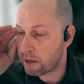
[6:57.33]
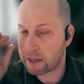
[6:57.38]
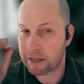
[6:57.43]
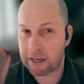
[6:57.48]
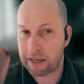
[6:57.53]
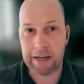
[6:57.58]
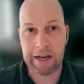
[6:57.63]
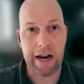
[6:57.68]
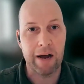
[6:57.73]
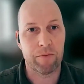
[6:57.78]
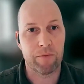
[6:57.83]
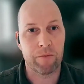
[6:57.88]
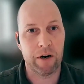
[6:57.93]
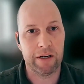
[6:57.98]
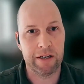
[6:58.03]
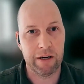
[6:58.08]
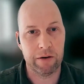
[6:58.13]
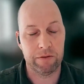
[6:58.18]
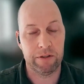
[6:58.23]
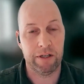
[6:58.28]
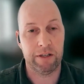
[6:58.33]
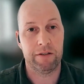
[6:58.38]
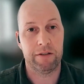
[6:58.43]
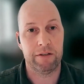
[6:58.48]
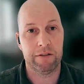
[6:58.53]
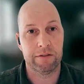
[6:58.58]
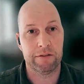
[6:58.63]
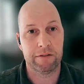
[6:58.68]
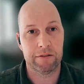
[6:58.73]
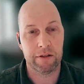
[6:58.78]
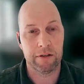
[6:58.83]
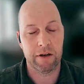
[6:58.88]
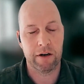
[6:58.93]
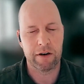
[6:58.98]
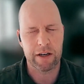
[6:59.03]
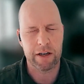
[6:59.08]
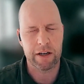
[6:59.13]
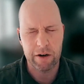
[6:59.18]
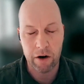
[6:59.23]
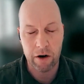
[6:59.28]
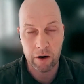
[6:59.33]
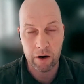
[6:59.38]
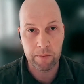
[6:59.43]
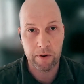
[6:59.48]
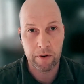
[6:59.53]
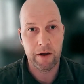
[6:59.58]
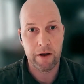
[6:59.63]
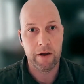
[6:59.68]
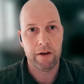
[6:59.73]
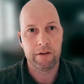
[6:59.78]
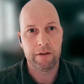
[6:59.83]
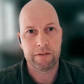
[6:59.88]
GitLab right now, or GitHub,